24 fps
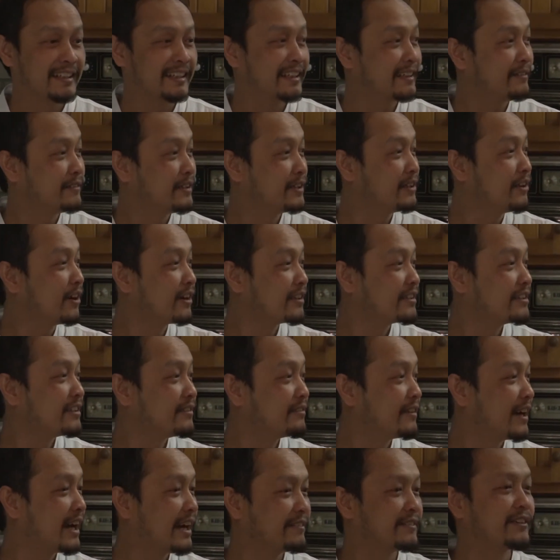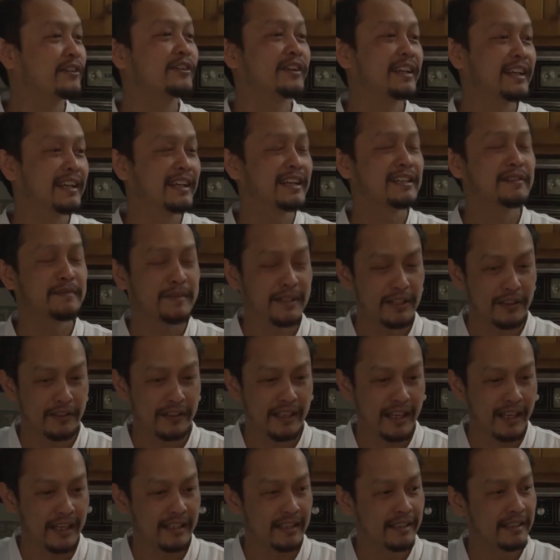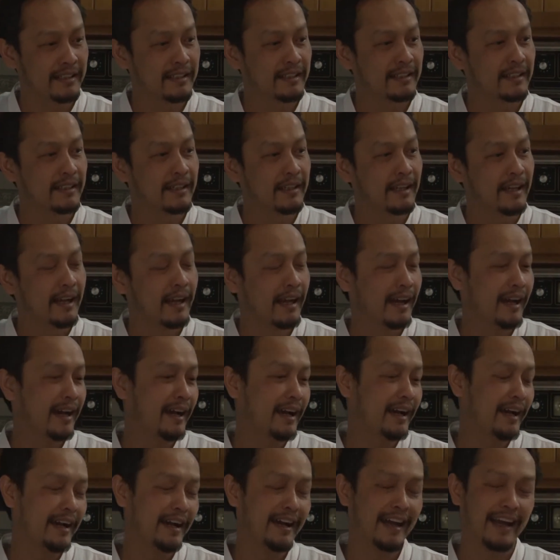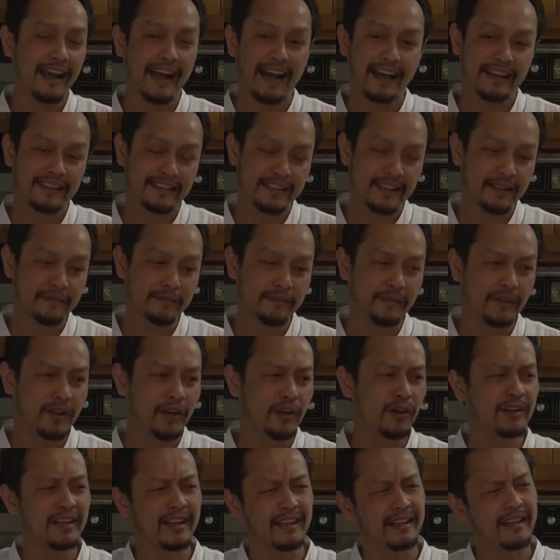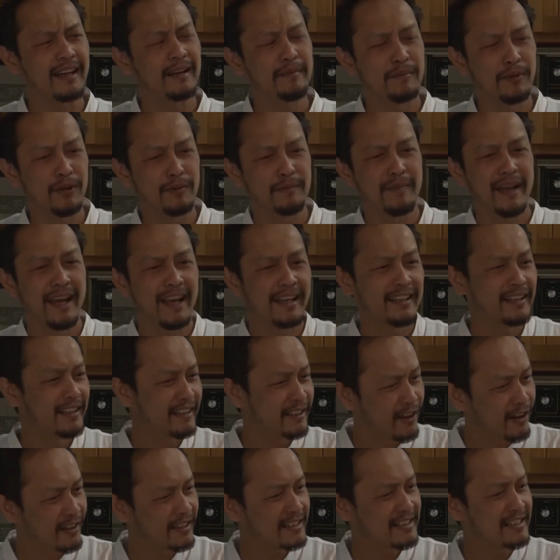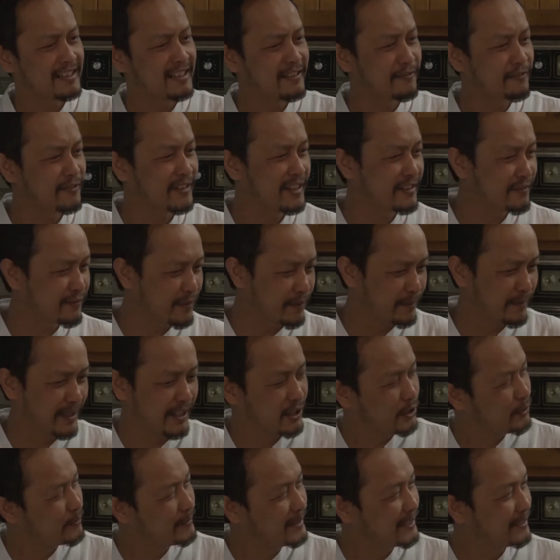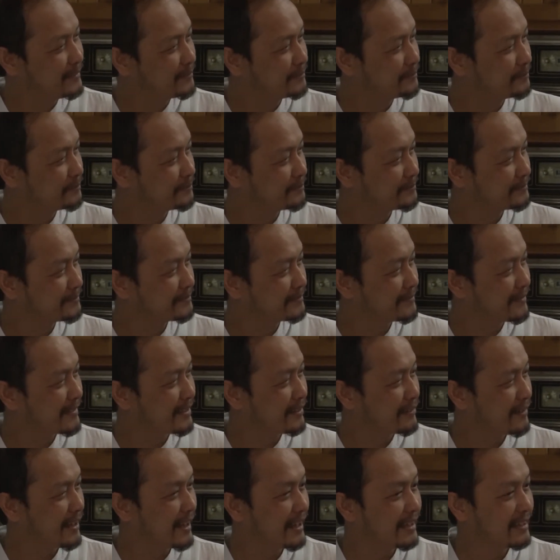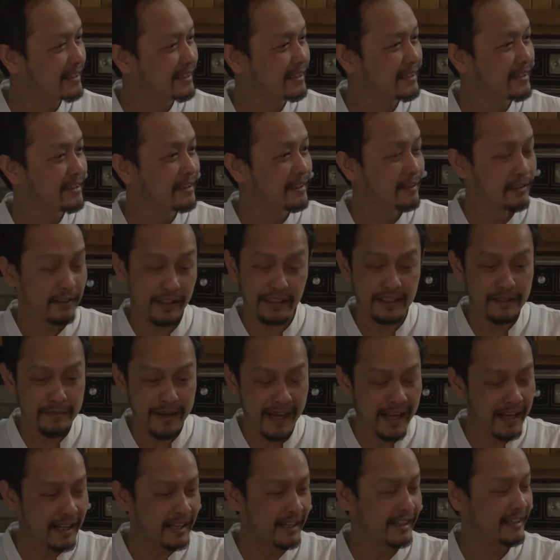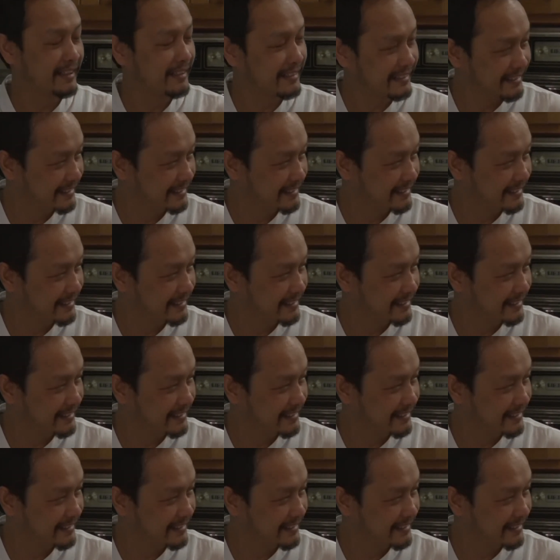If the dog survives, okay, that's mean okay. I asked them, okay, come on man, the dog is different from a human, right? Doesn't matter.